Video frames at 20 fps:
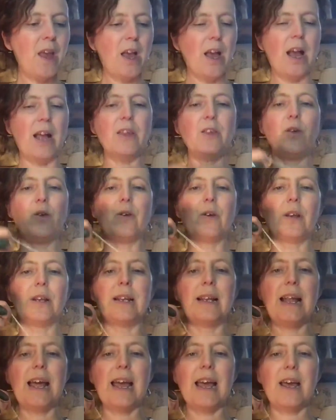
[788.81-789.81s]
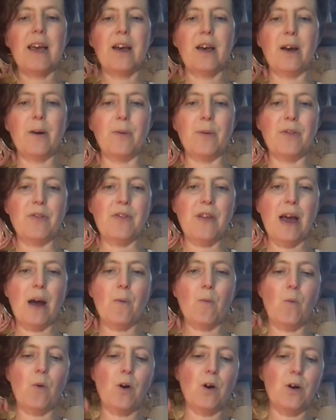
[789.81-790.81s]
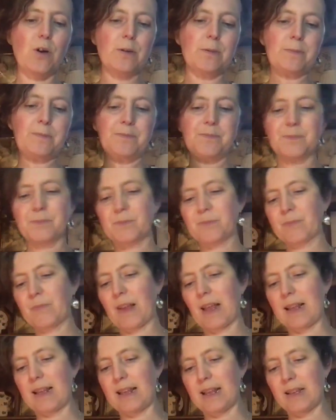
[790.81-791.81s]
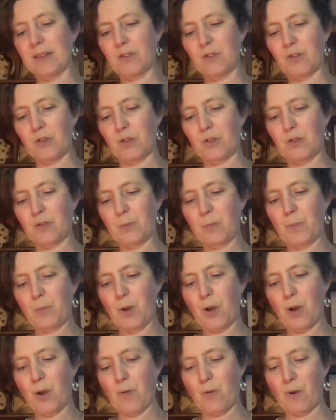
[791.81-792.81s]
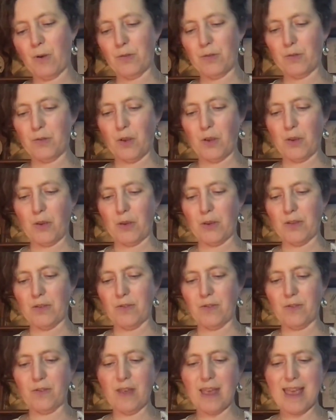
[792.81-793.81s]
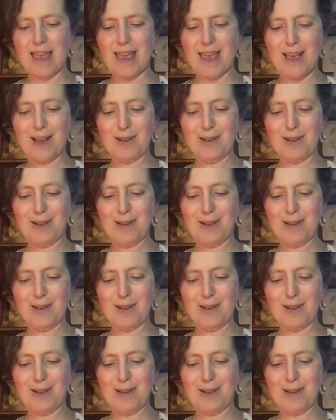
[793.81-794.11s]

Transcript: And you could layer her with that one, and let's just put her on so you can see.